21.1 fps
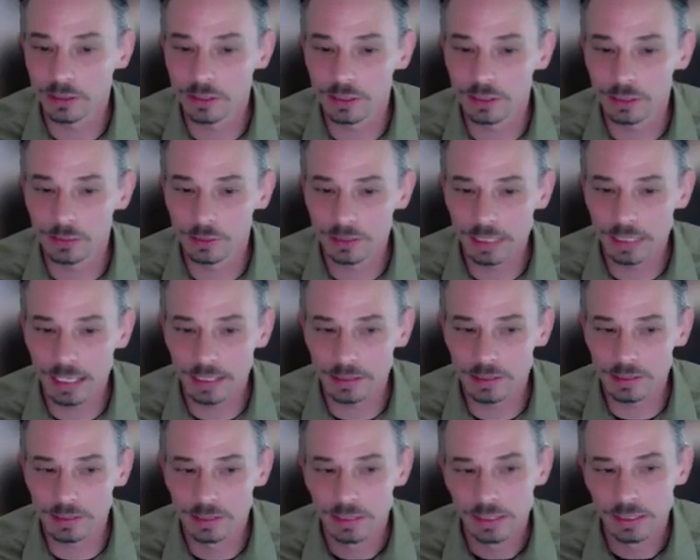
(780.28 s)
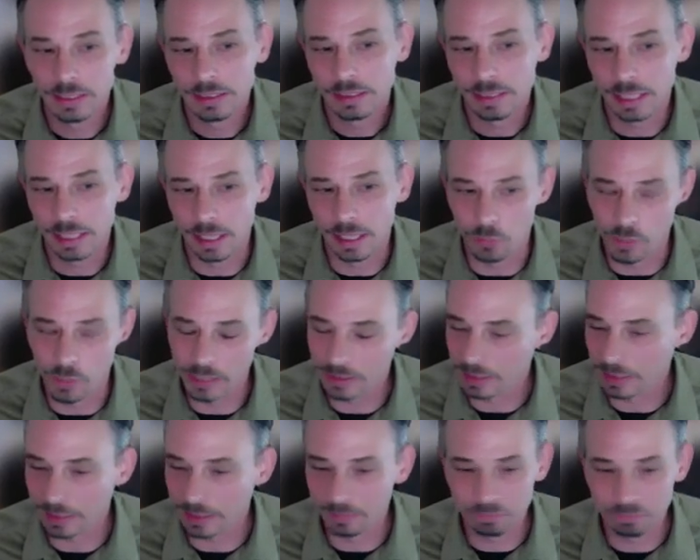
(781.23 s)
to deal with that. And one
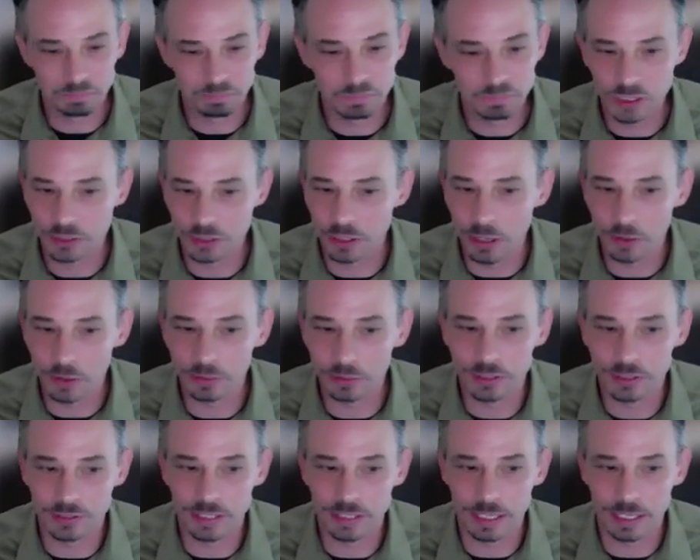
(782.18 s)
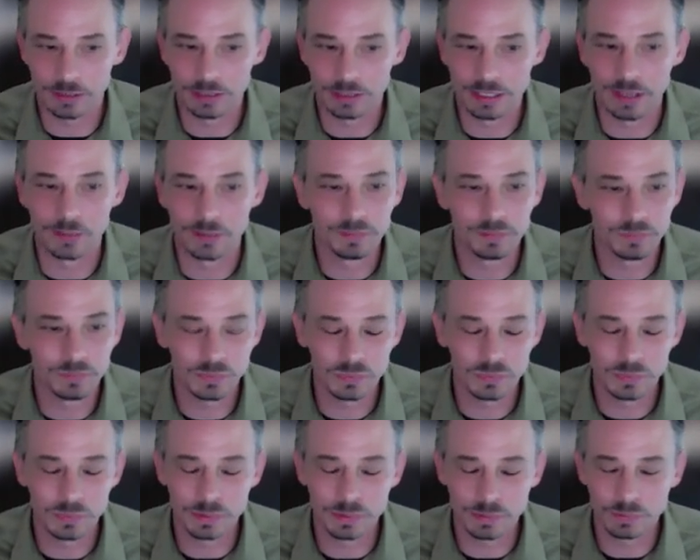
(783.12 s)
thing to note is that, you know,
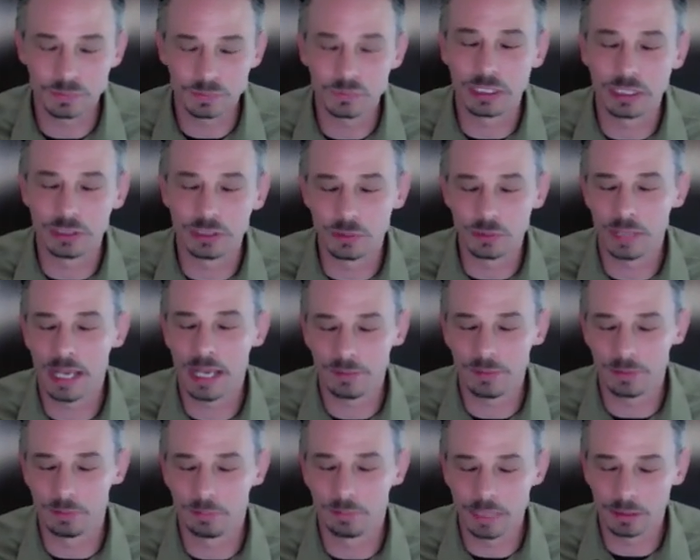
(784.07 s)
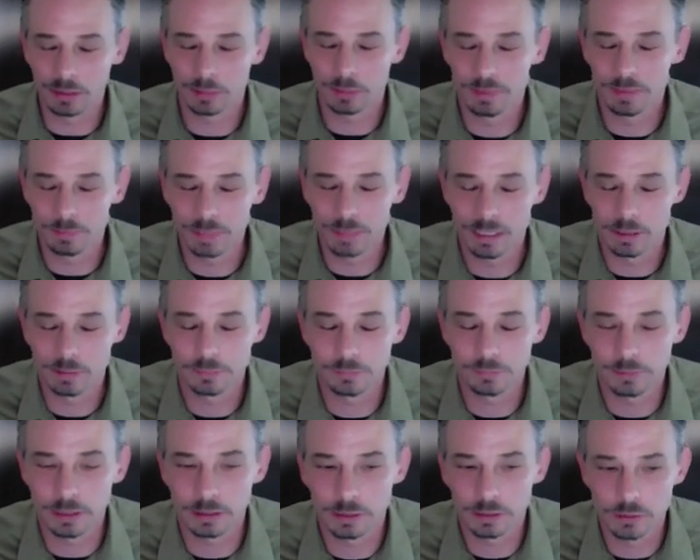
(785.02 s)
we do have a better prepared
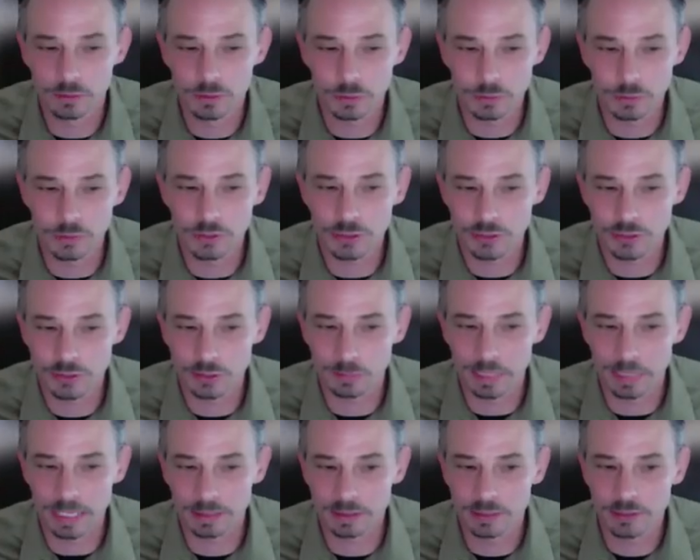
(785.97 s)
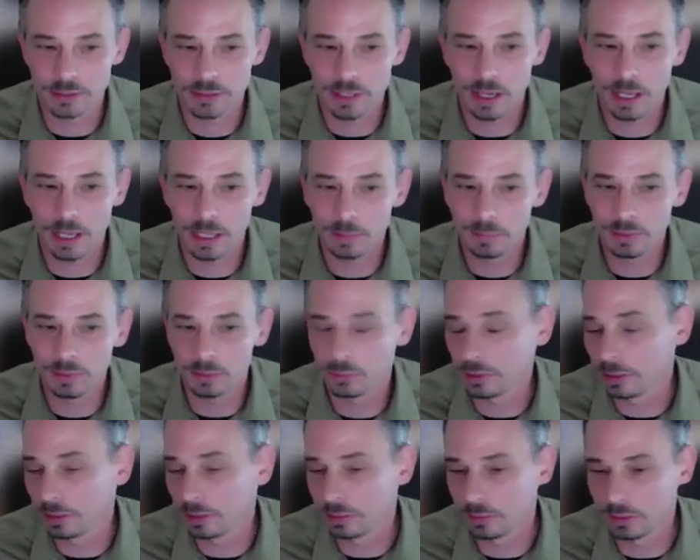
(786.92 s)
flood control system at this time than
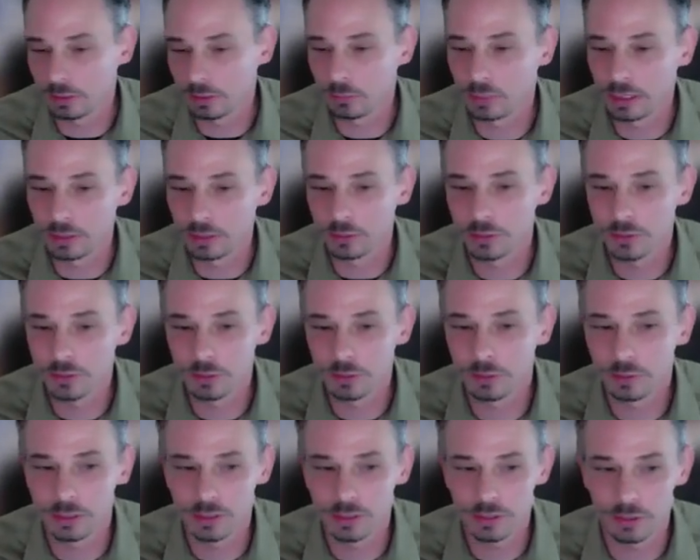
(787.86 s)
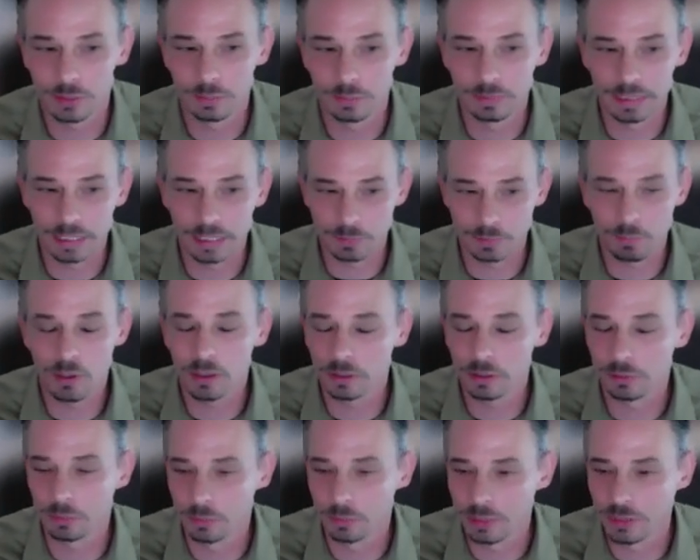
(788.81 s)
we than we used to, and so that's part
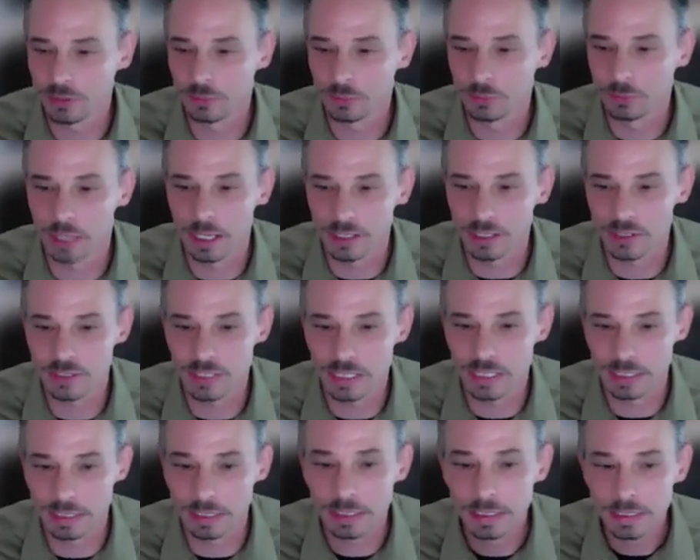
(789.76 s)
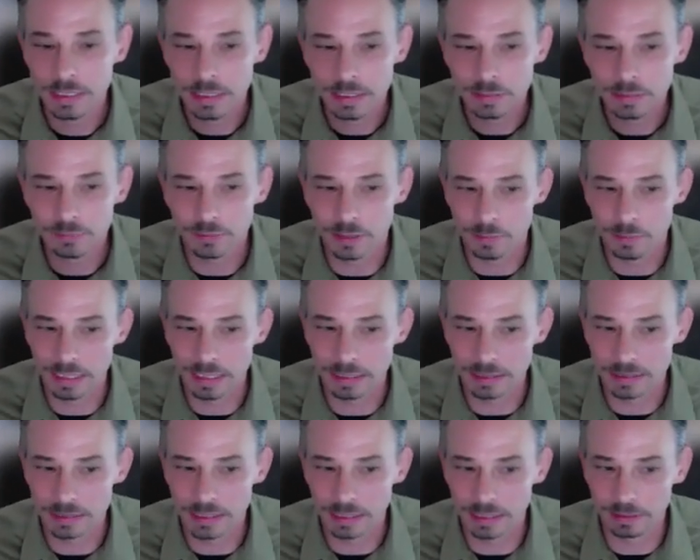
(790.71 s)
of the reason we're not seeing very
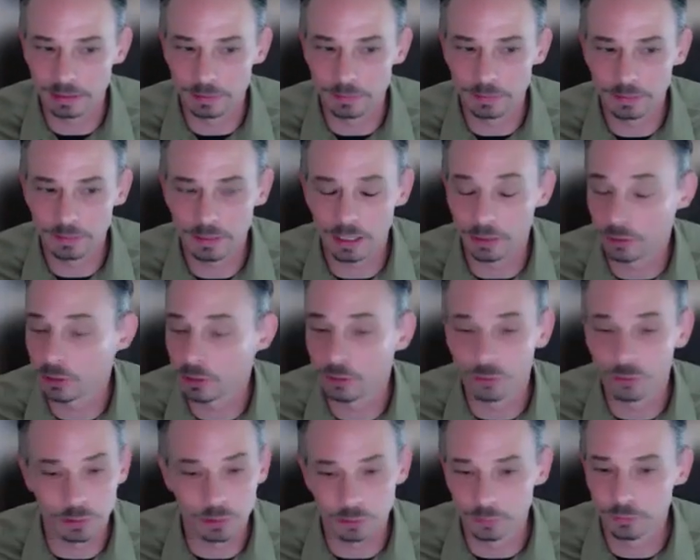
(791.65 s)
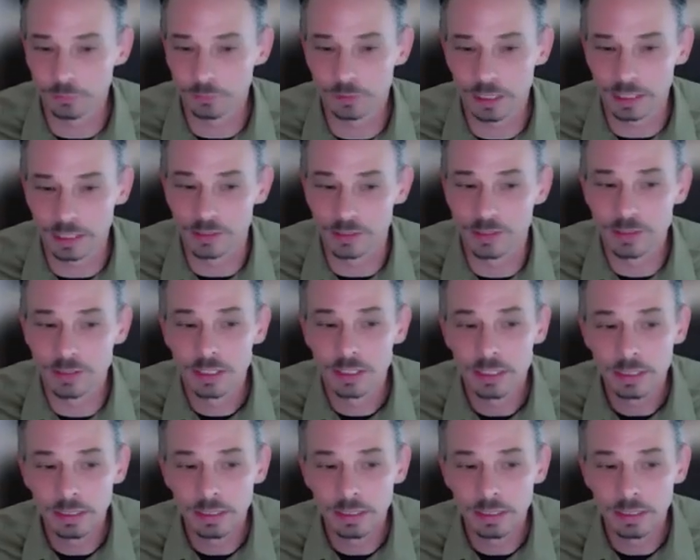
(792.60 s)
many deadly uncontrolled floods